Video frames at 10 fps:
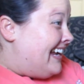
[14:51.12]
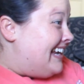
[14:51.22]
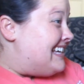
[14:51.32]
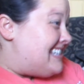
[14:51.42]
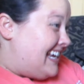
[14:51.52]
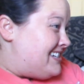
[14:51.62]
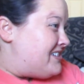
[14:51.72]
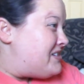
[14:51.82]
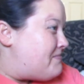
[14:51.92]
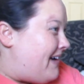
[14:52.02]
Is that
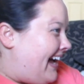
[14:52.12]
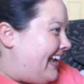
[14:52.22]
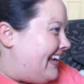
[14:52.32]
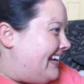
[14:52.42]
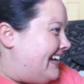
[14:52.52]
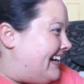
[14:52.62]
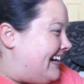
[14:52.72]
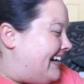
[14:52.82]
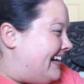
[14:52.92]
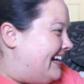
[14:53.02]
your spot?
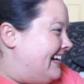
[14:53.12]
Huh?